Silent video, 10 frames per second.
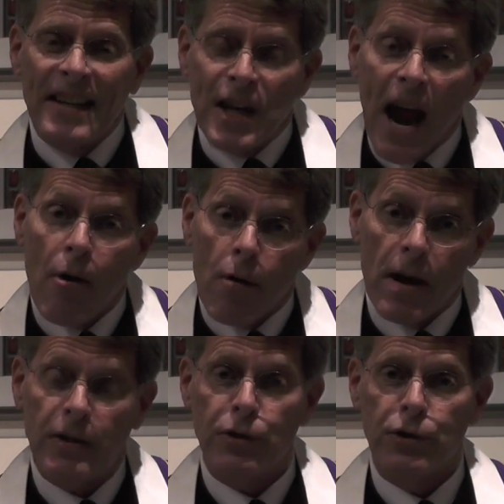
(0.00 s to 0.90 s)

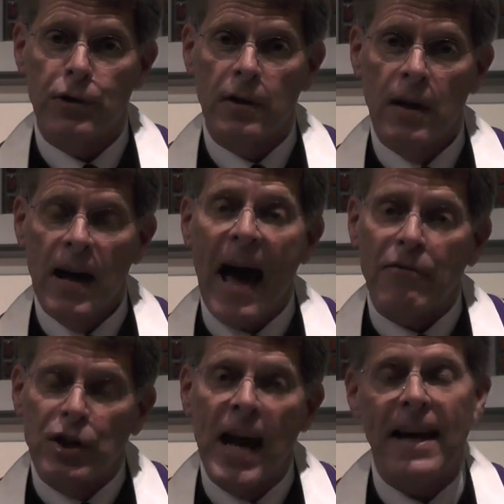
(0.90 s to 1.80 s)
Terrorists
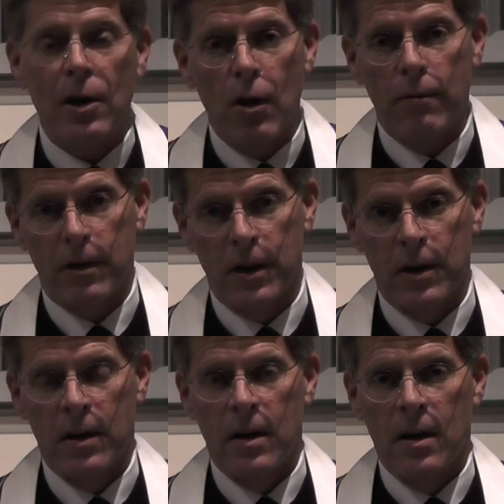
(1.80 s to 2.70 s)
have taken over
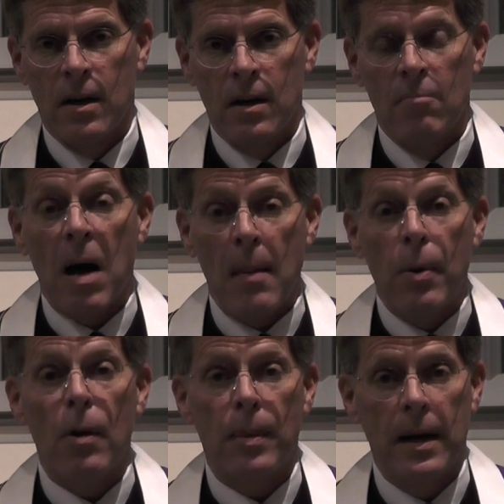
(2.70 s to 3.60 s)
my
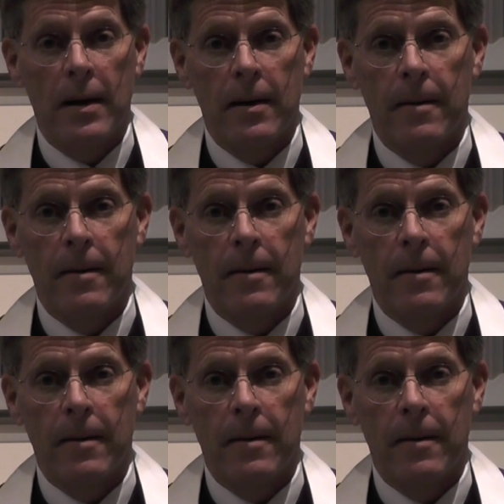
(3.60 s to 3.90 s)
pulpit.